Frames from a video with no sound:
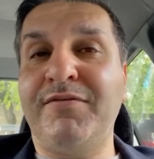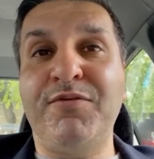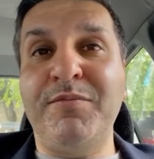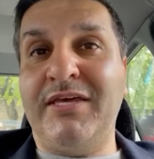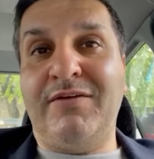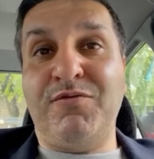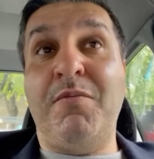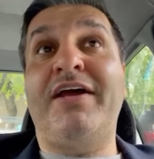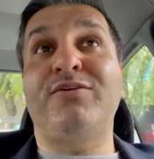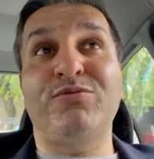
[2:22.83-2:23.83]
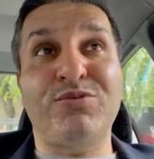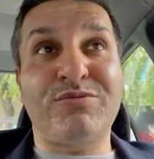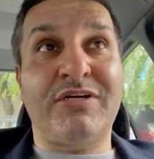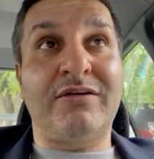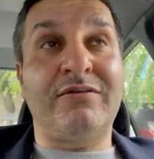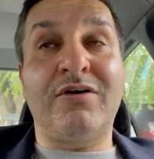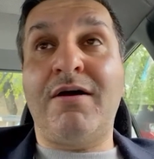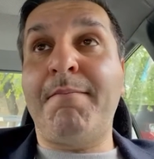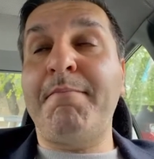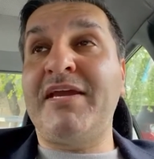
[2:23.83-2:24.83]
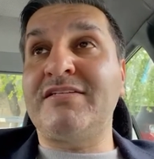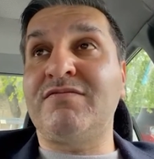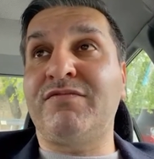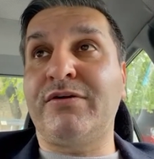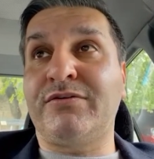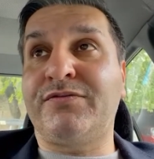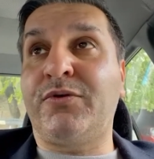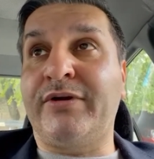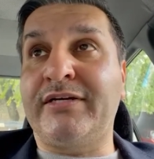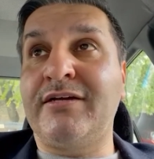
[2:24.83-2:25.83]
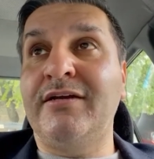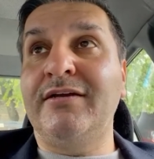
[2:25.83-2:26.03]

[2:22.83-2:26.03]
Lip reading: for my YouTube channel, got amazing views for it.